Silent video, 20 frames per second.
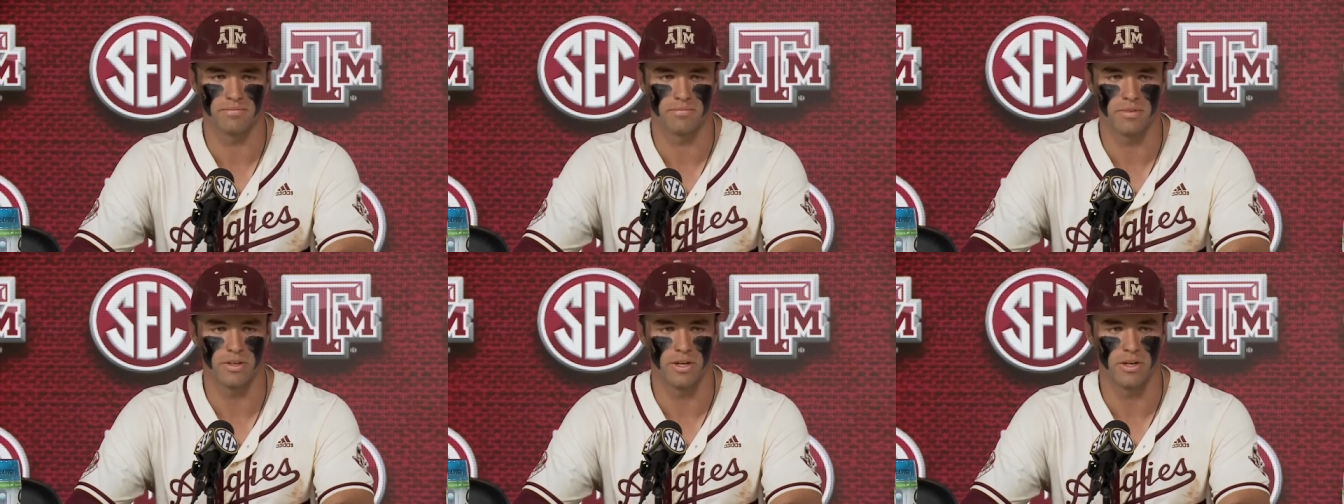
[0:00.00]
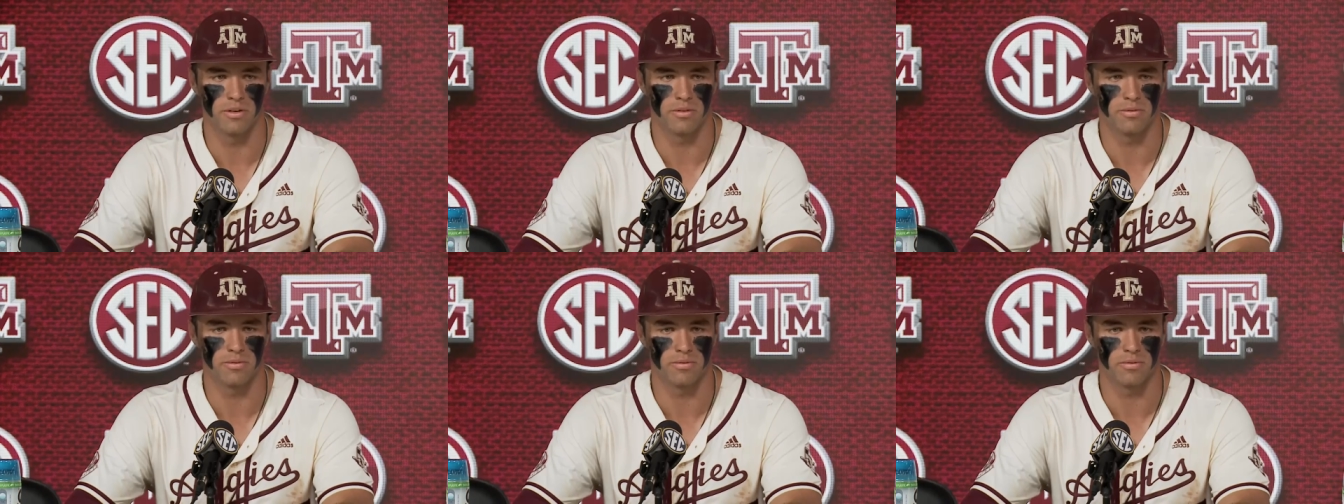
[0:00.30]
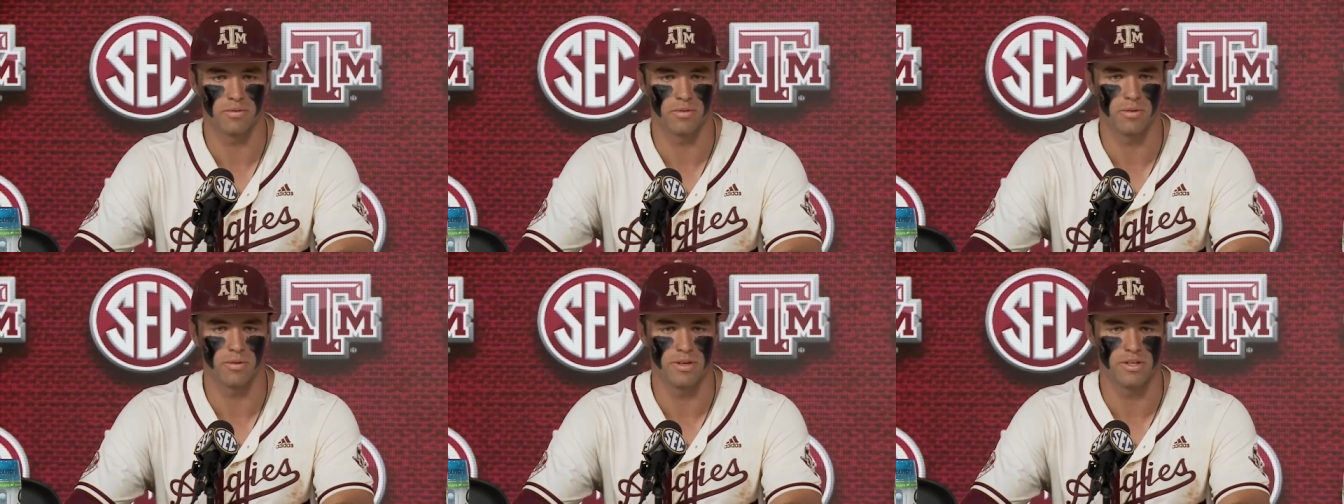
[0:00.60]
you know,
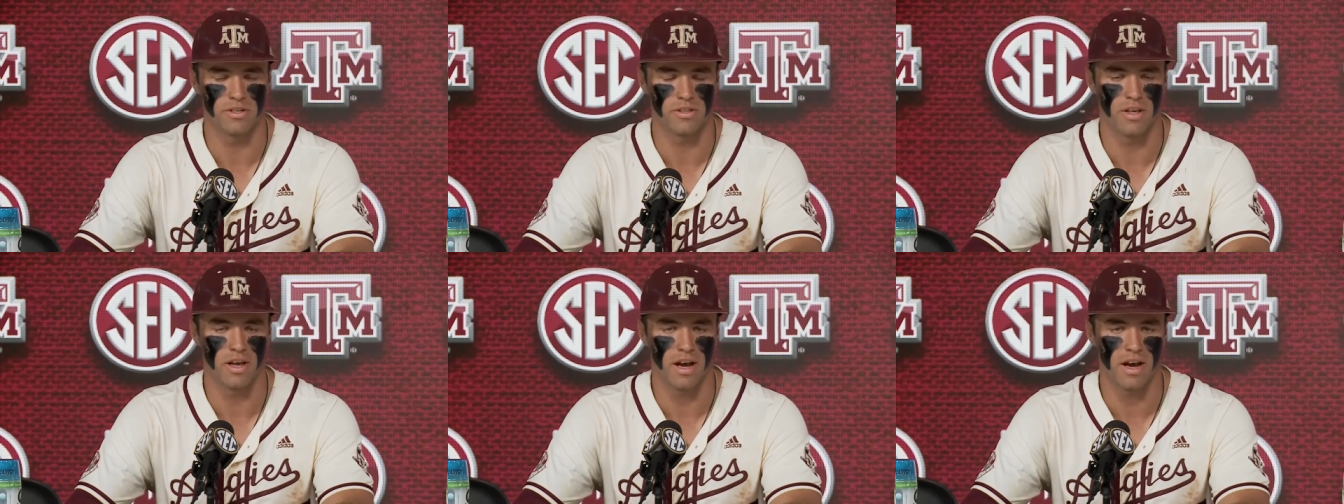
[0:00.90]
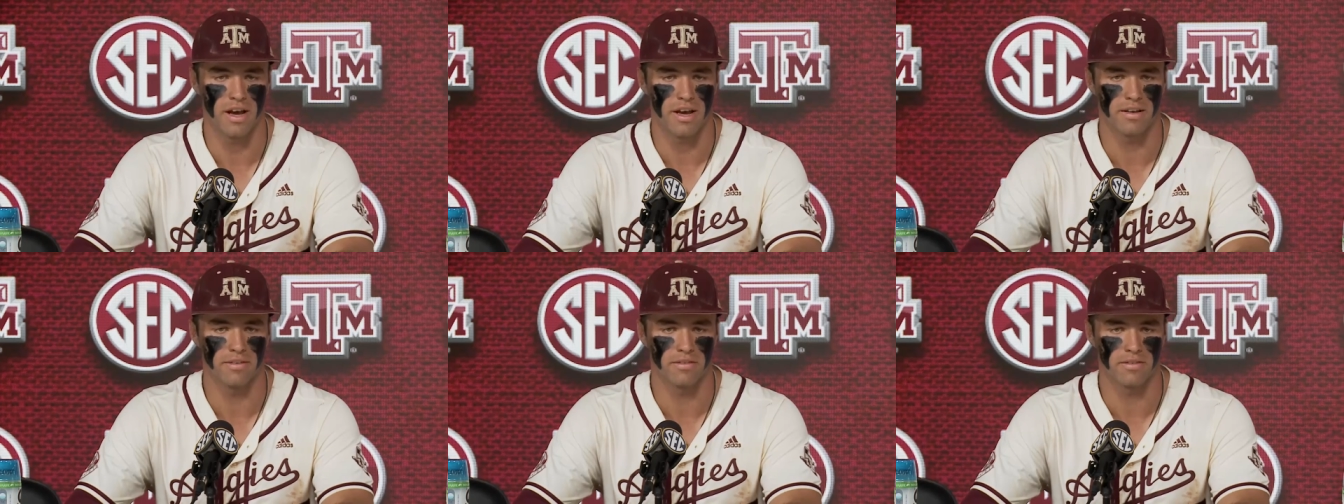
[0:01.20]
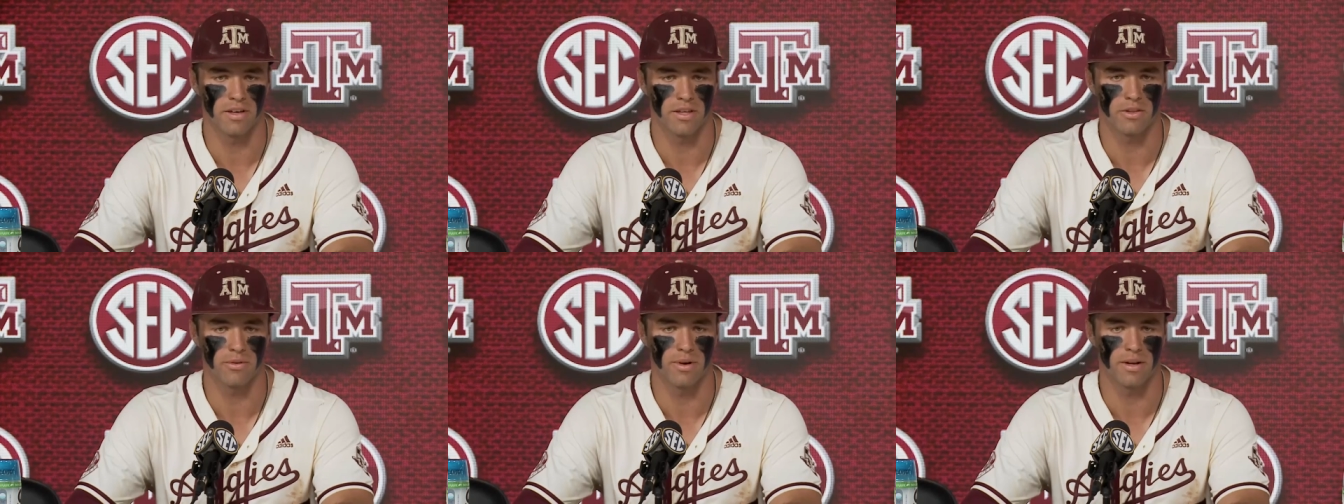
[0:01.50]
we're reaching the high
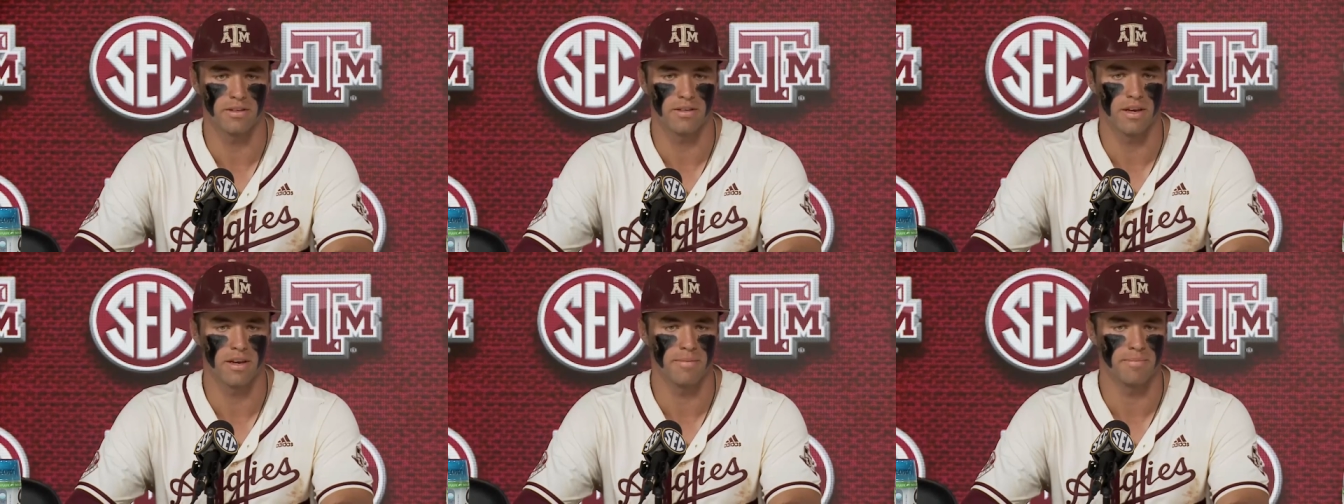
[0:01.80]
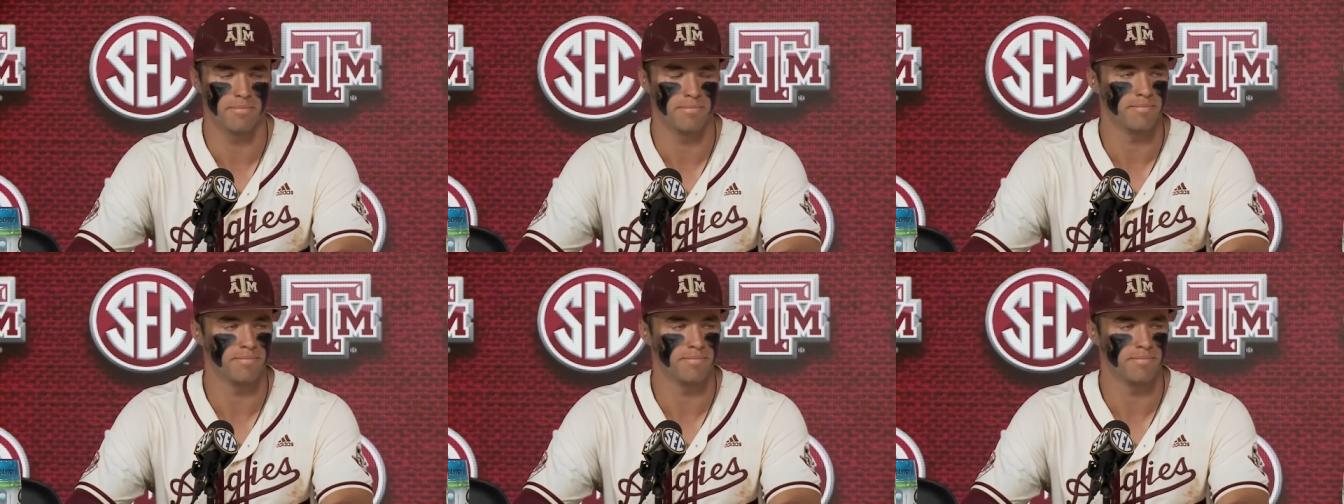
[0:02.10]
at the right time.